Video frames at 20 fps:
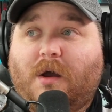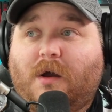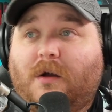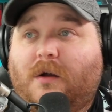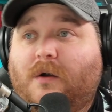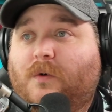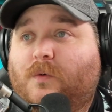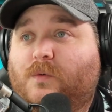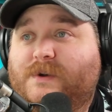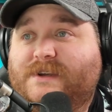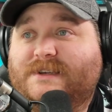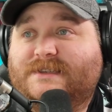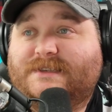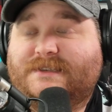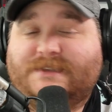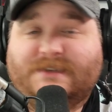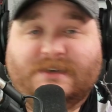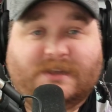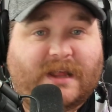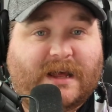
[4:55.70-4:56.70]
We
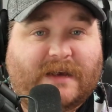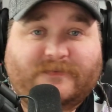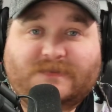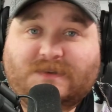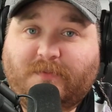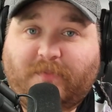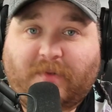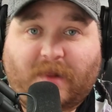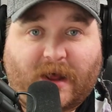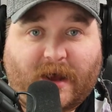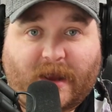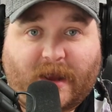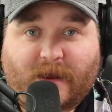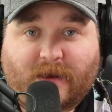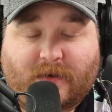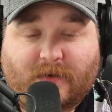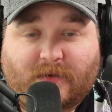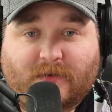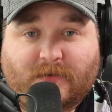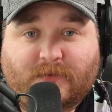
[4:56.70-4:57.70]
still have supply.
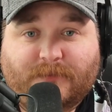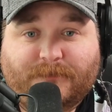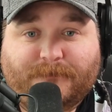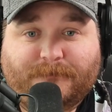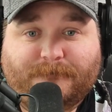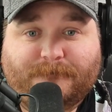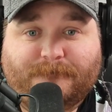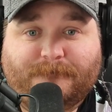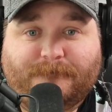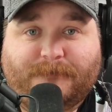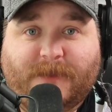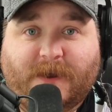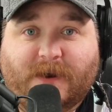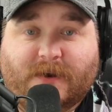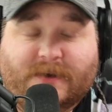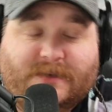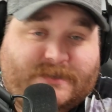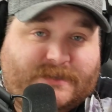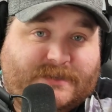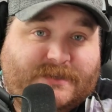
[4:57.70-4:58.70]
There
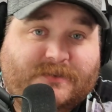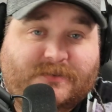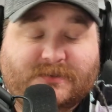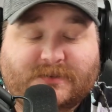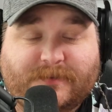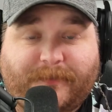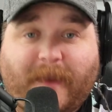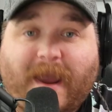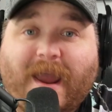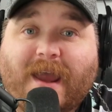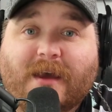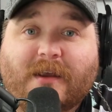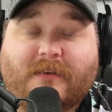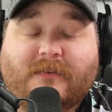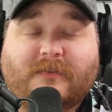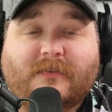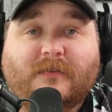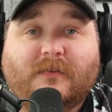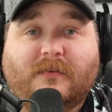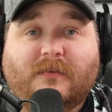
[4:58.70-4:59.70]
is still
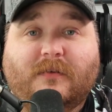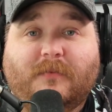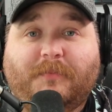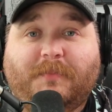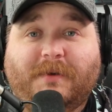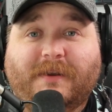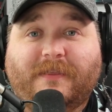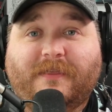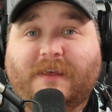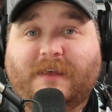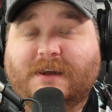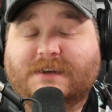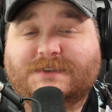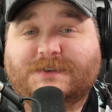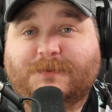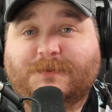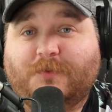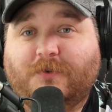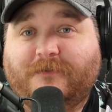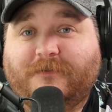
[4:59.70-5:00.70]
demand, but things
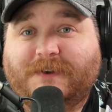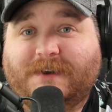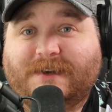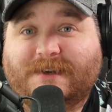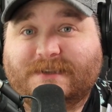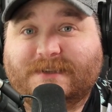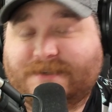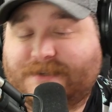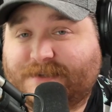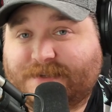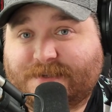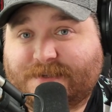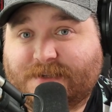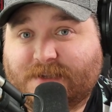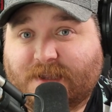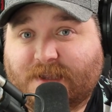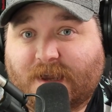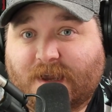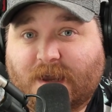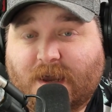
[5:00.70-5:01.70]
are moving
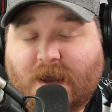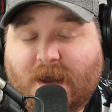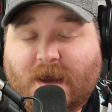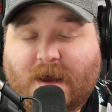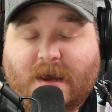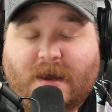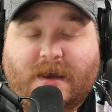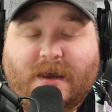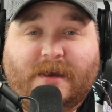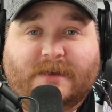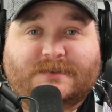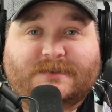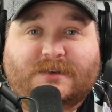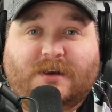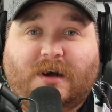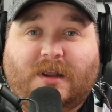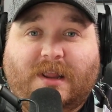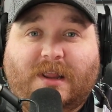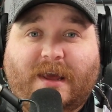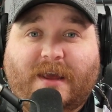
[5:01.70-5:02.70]
consistently. It's
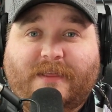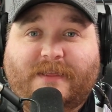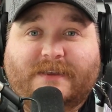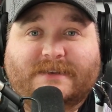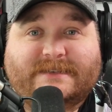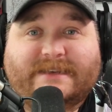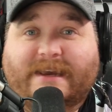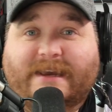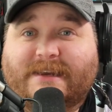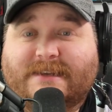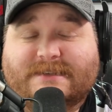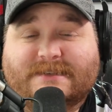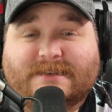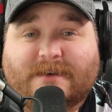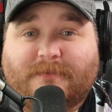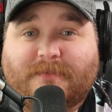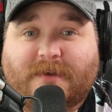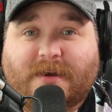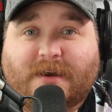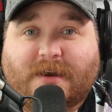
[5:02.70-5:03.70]
not like the second
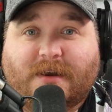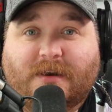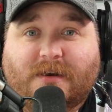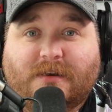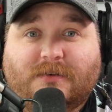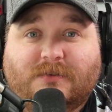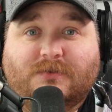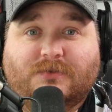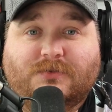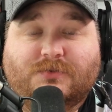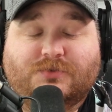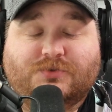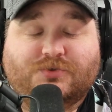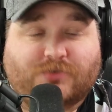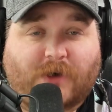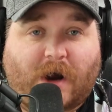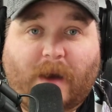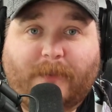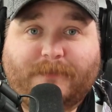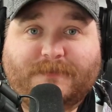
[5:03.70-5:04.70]
something
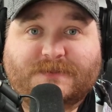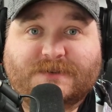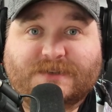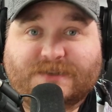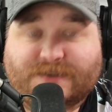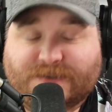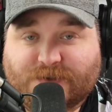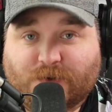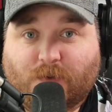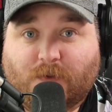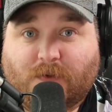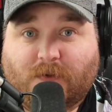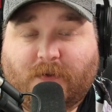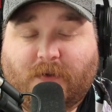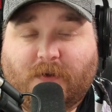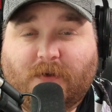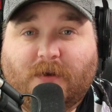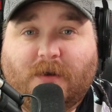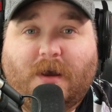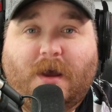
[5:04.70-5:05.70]
drops, it's sold.
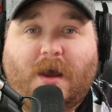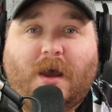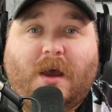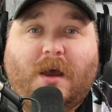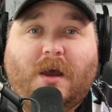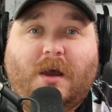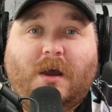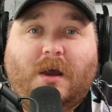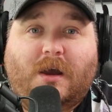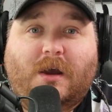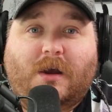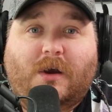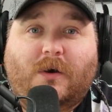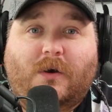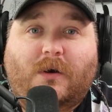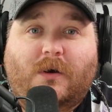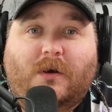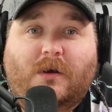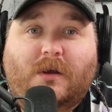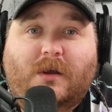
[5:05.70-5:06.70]

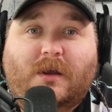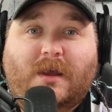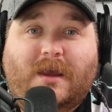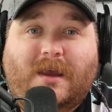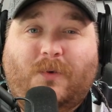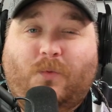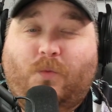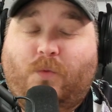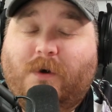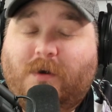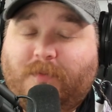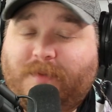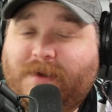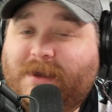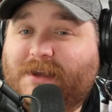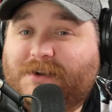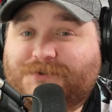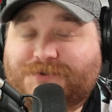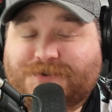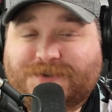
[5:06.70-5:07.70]
It will be
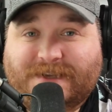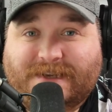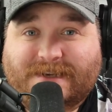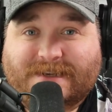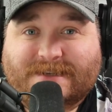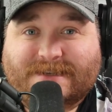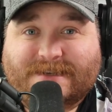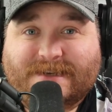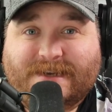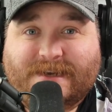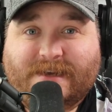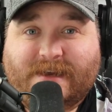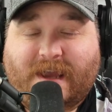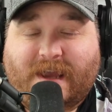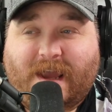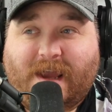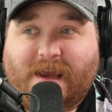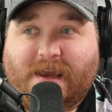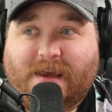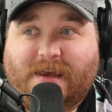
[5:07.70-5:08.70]
interesting to
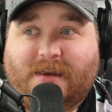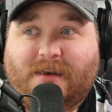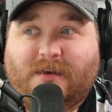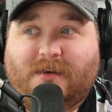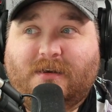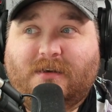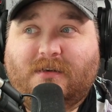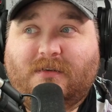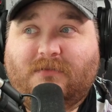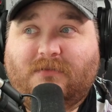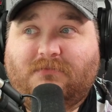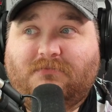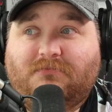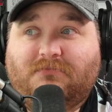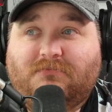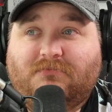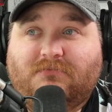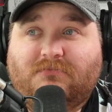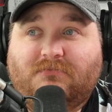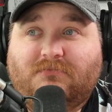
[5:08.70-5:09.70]
see in,
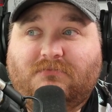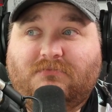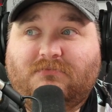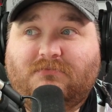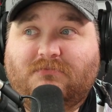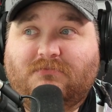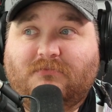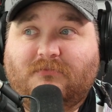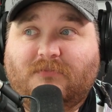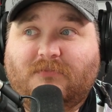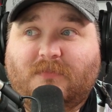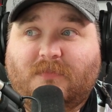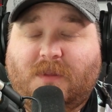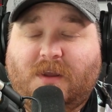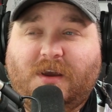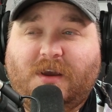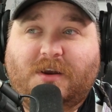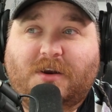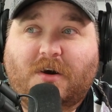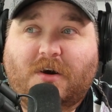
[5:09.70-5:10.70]

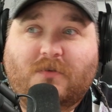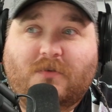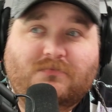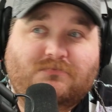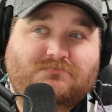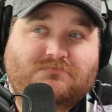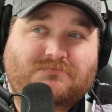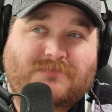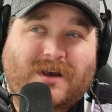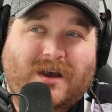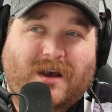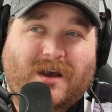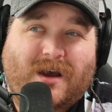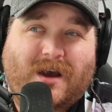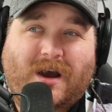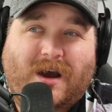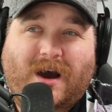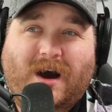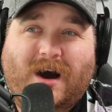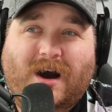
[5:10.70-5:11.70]

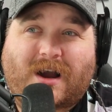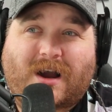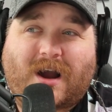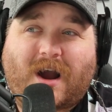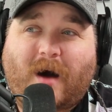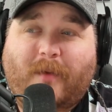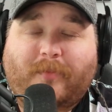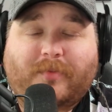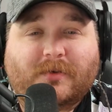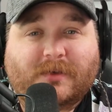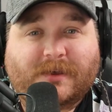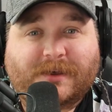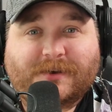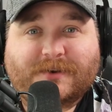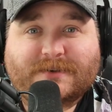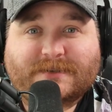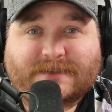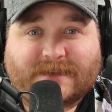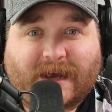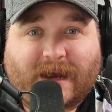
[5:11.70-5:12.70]
a couple
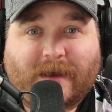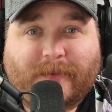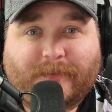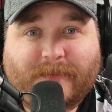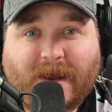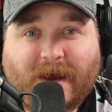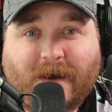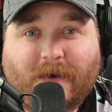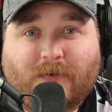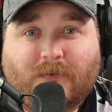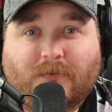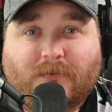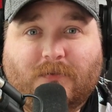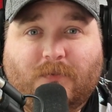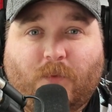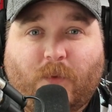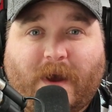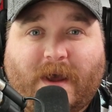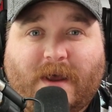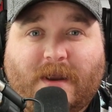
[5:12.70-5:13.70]
years time now,
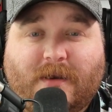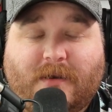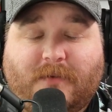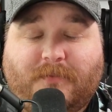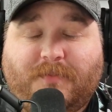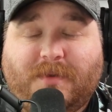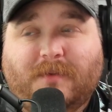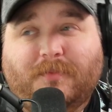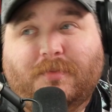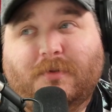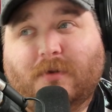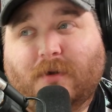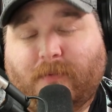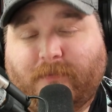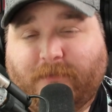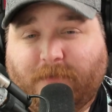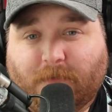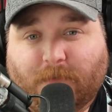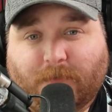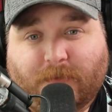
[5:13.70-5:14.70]
when people are up
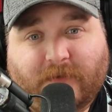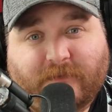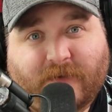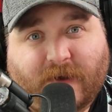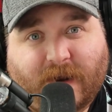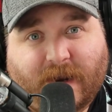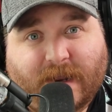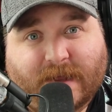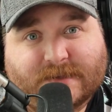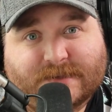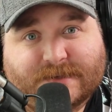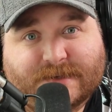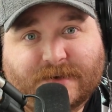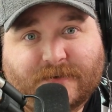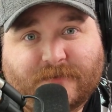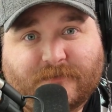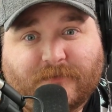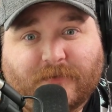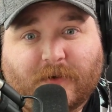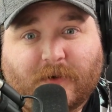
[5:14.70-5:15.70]
for
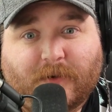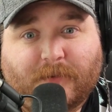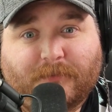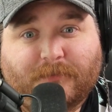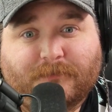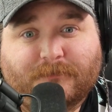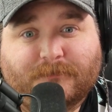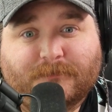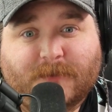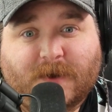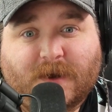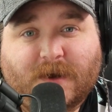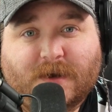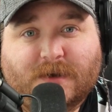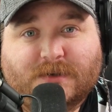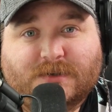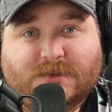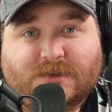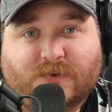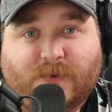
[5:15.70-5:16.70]
refinancing from
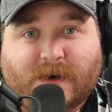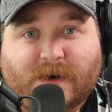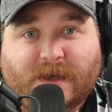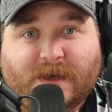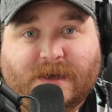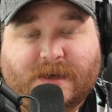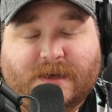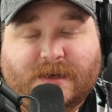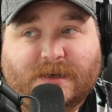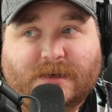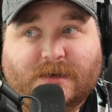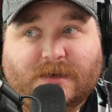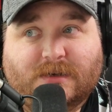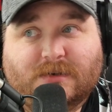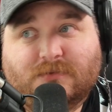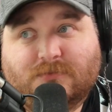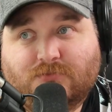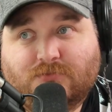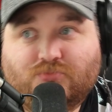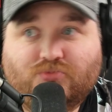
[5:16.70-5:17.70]

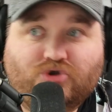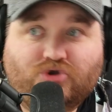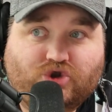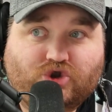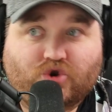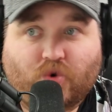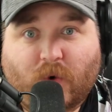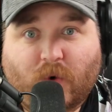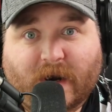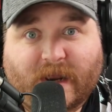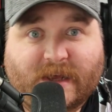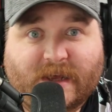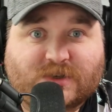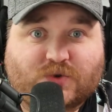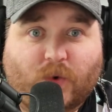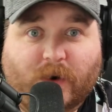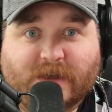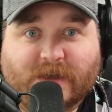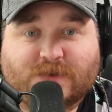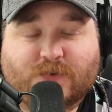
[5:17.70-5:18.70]
2020,
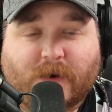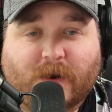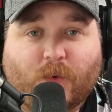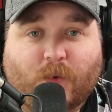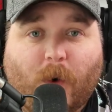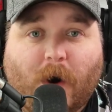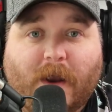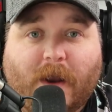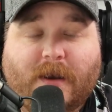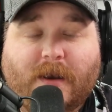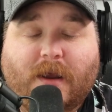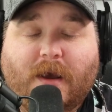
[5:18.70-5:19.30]
2021,